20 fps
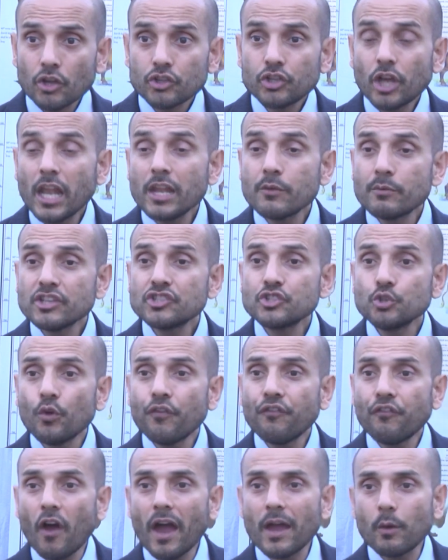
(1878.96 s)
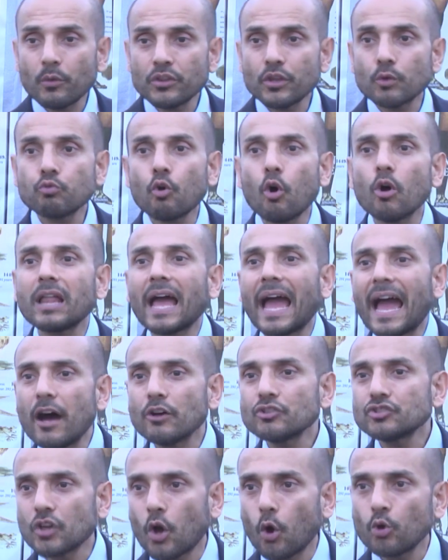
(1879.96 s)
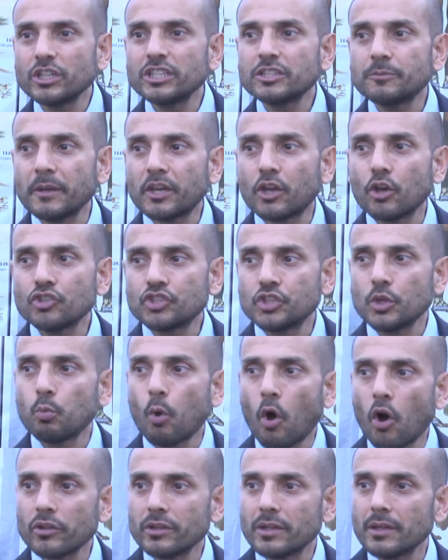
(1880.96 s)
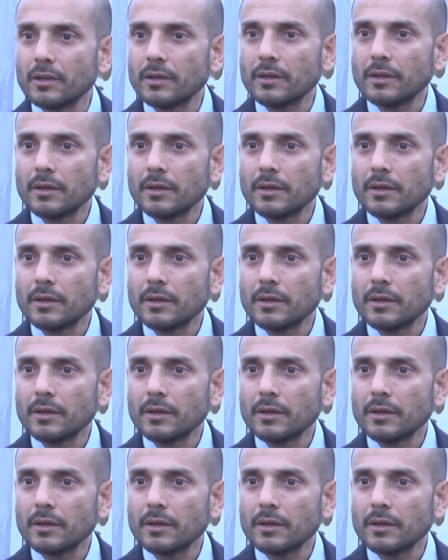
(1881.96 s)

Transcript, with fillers: the only reason you fight with the royal household is because you want